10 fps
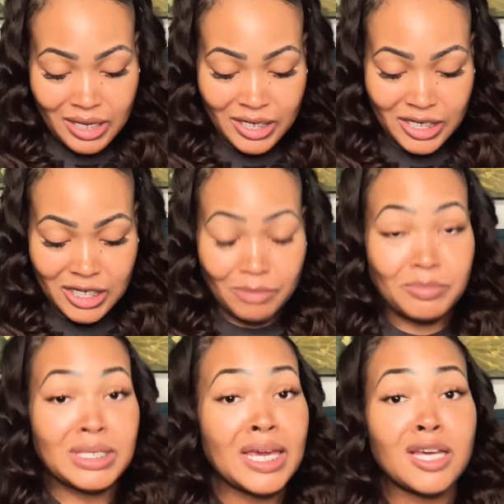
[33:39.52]

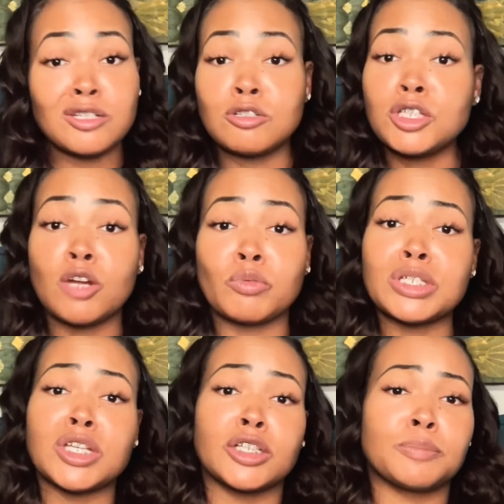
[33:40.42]
Yeah, do your
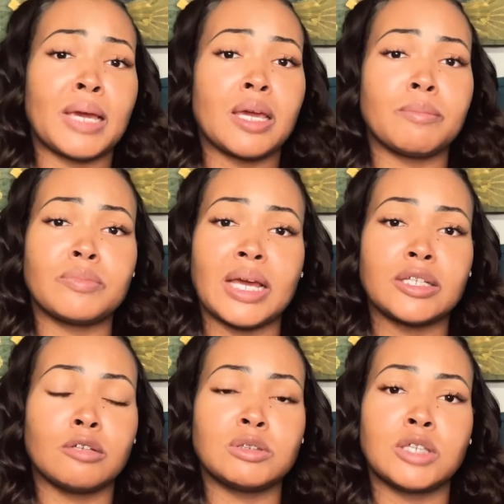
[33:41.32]
research, babe.
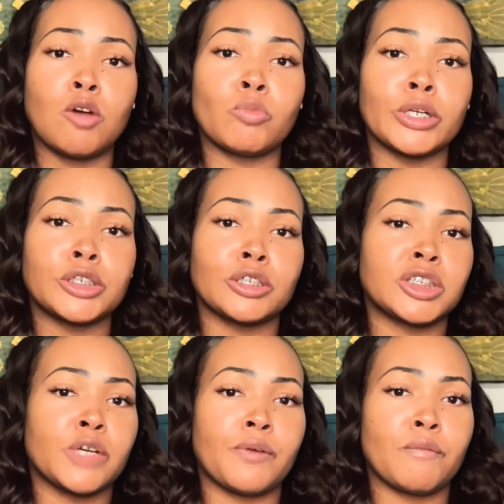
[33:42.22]
Like, don't rush
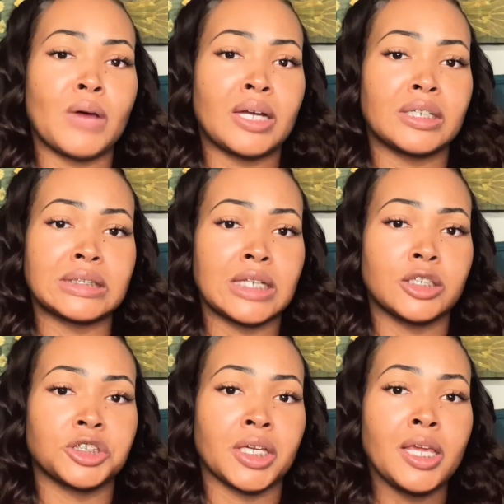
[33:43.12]
yourself on finding a
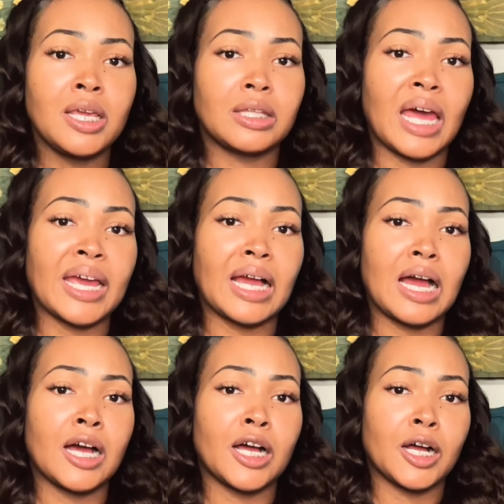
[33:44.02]
surgeon. Like,
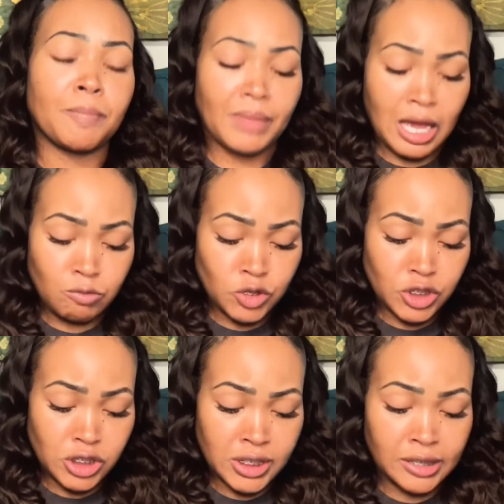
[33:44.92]
I was
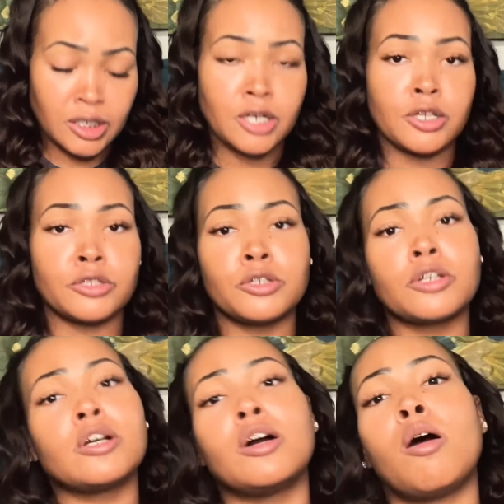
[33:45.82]
just telling another
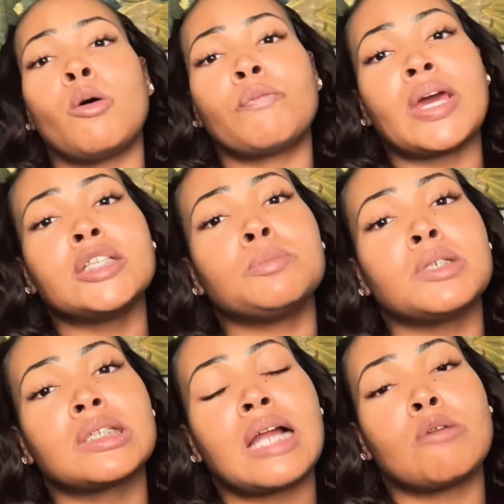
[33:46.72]
girl on
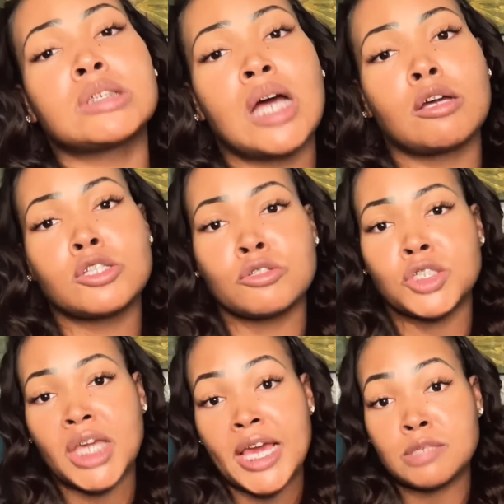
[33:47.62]
Facebook that I was talking to.
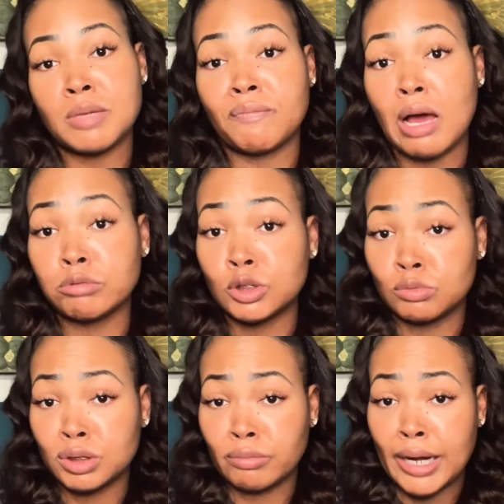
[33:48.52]
She asked me if I was
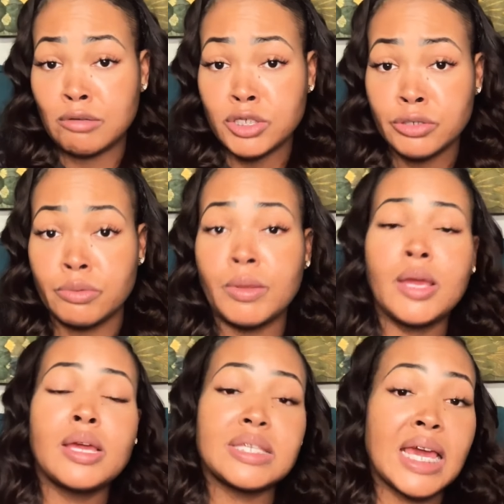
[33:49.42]
doing a round 2.
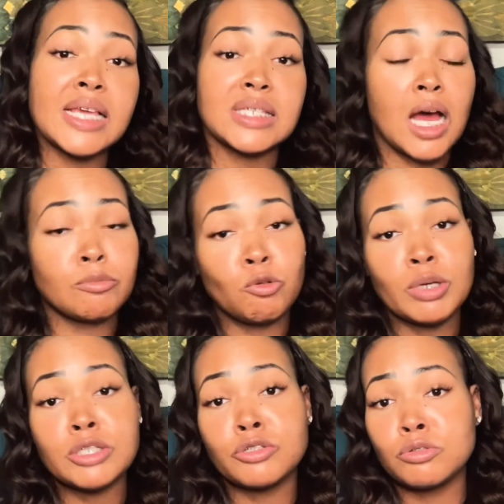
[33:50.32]
Yes, I'm
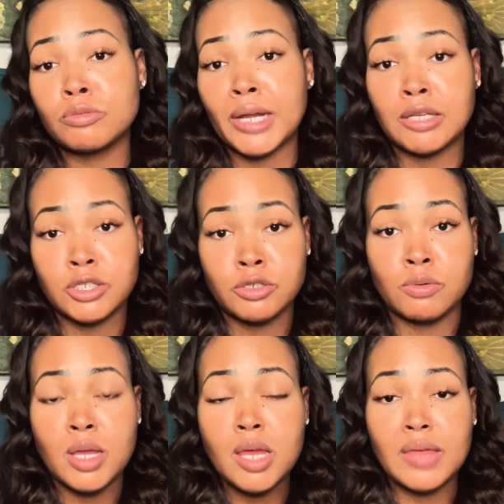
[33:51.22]
going to do a round
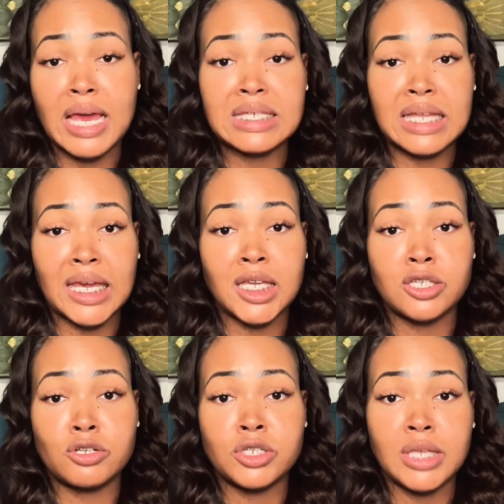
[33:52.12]
2. That's the
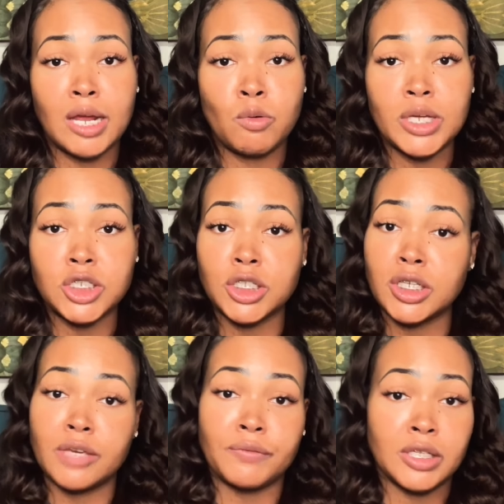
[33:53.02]
answer to that question,
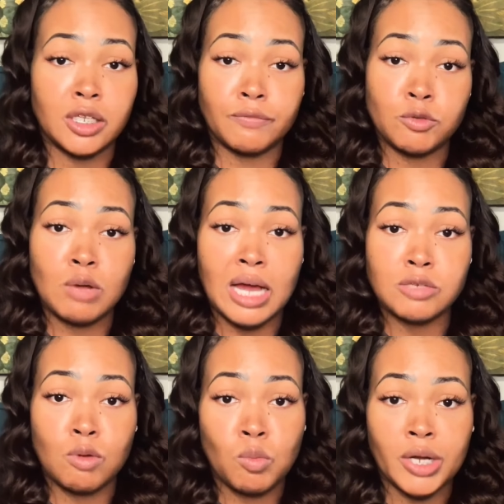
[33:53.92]
if any of you guys
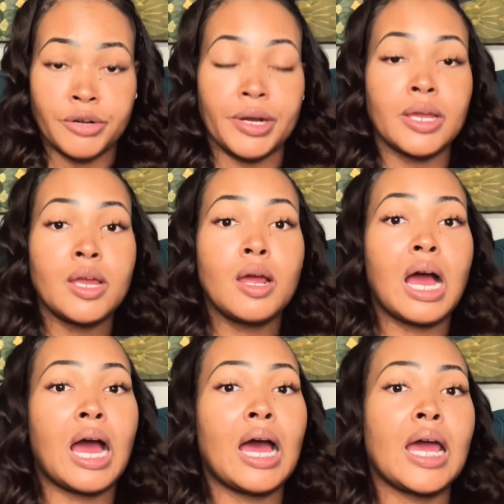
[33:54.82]
were wondering.
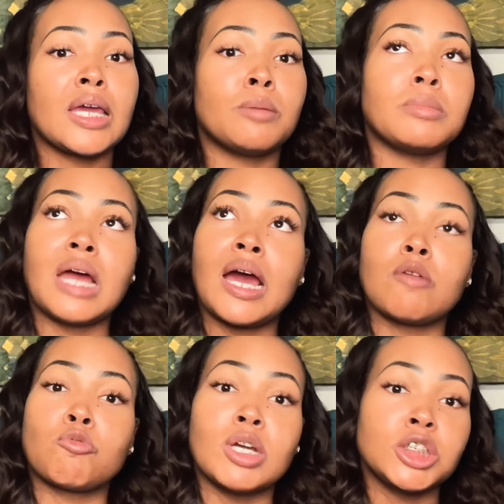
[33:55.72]
I am
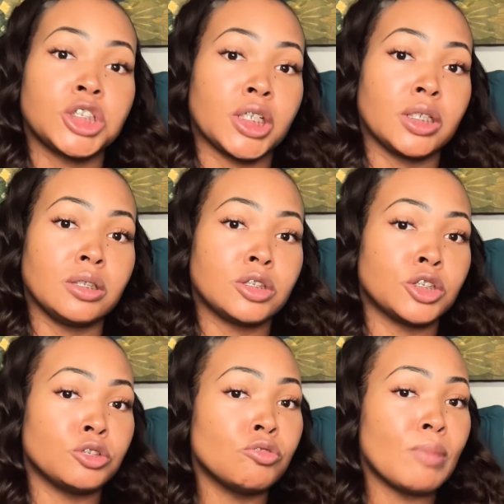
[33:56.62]
not rushing to
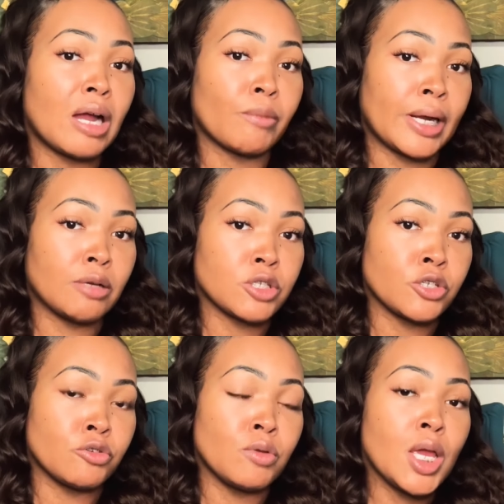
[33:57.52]
do my round
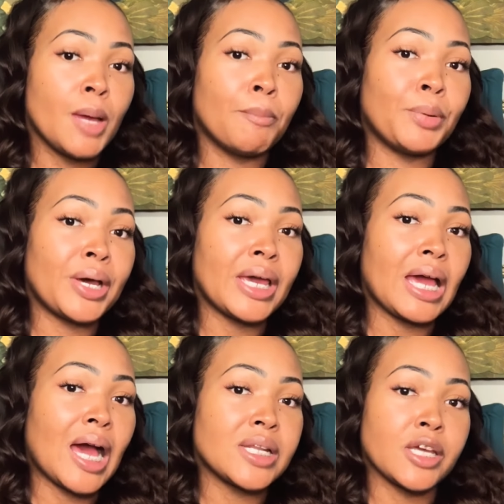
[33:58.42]
2, but
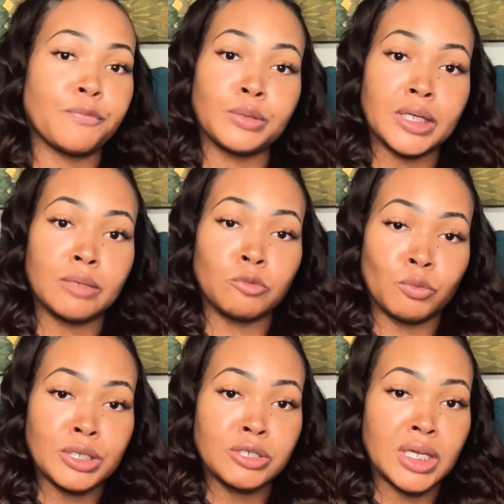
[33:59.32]
I definitely am
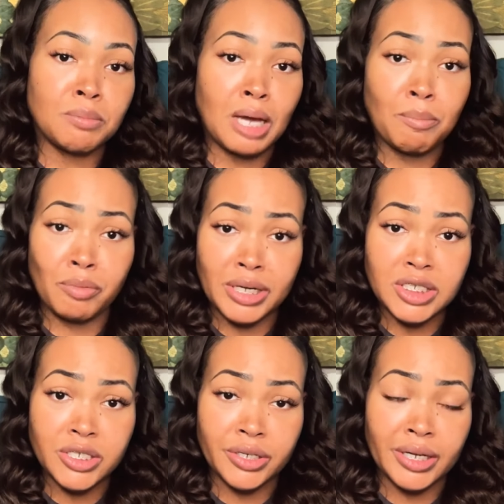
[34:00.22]
going to get my
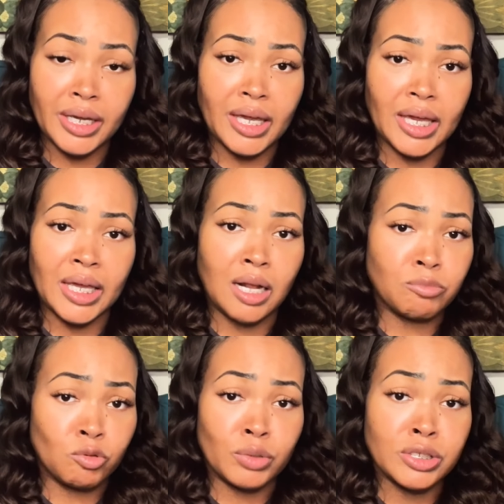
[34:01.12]
breasts done, and
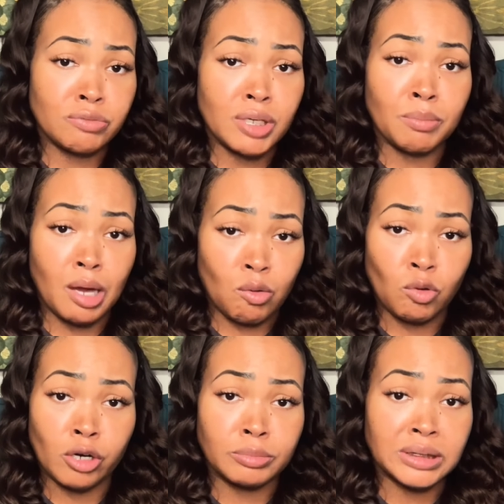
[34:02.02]
I'm going to get my
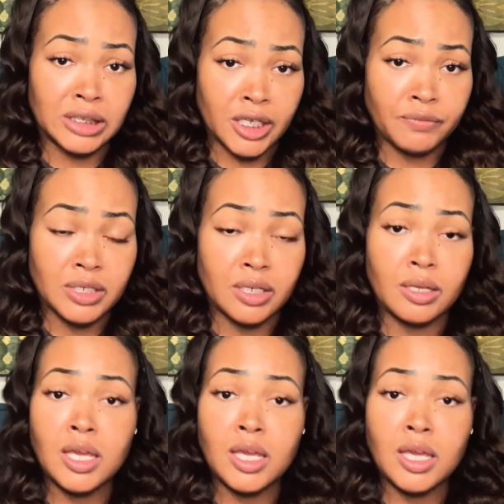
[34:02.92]
arms lifted.